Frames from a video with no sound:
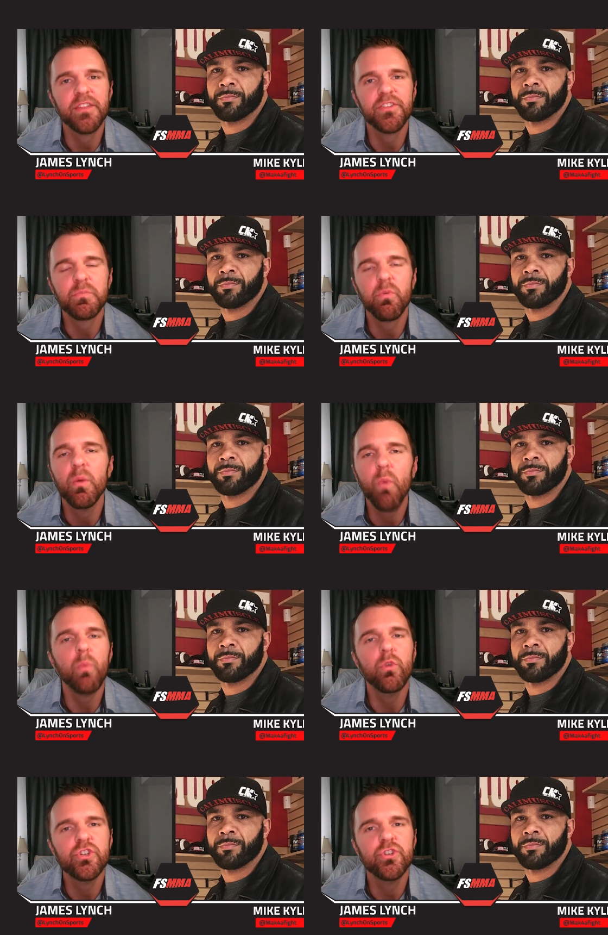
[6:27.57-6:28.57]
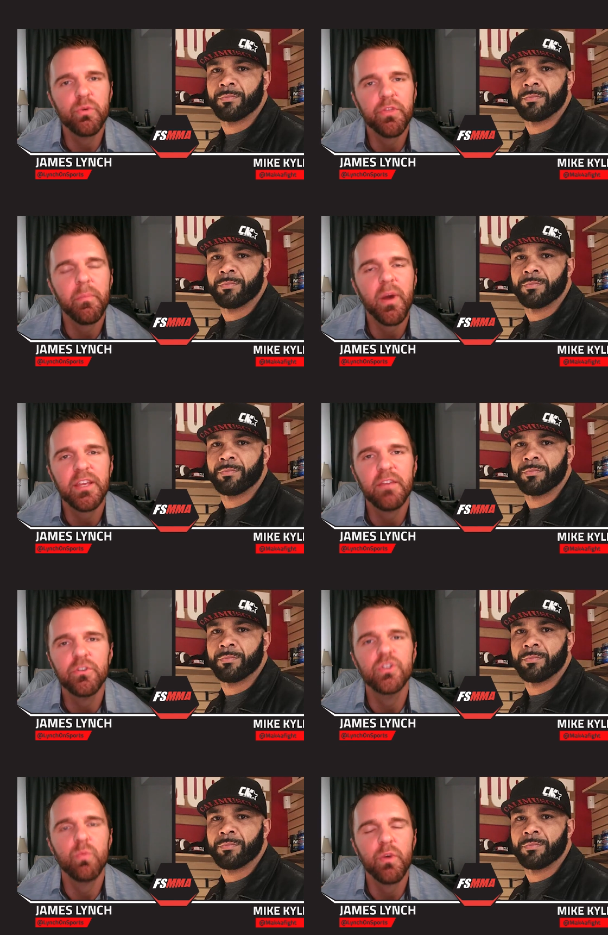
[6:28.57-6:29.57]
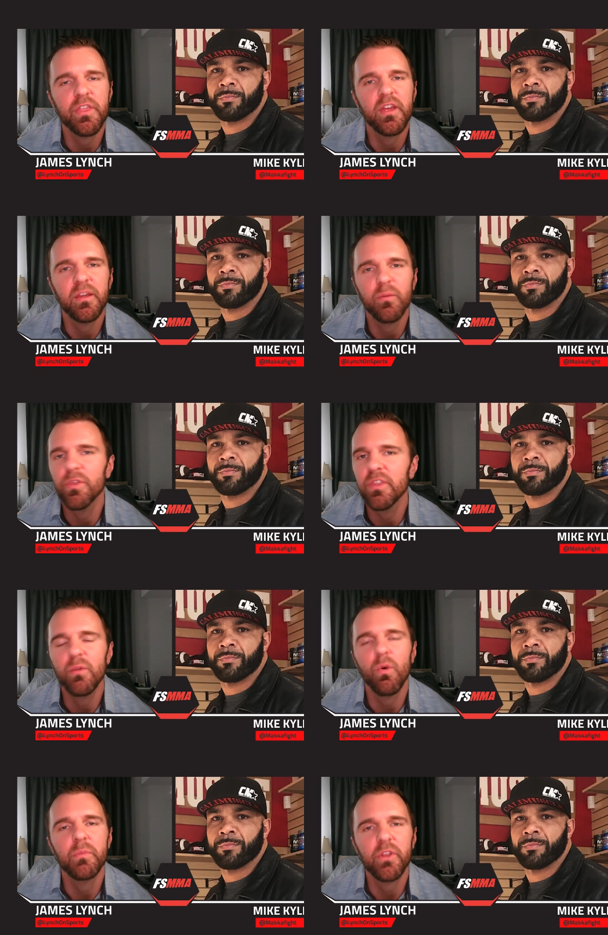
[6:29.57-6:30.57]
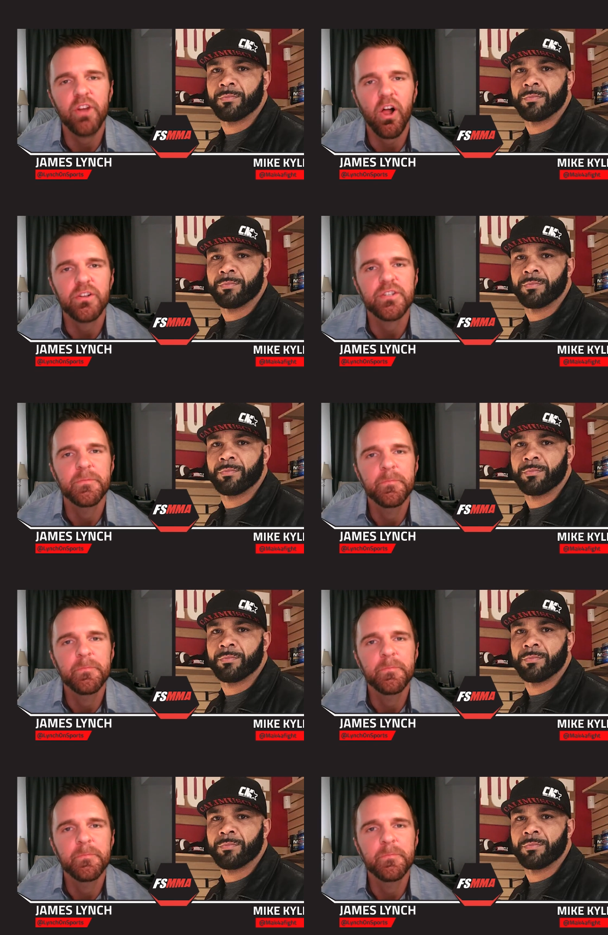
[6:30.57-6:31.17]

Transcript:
Speaker 1: at this point. What would you do with the money if you did win the win the one million dollars?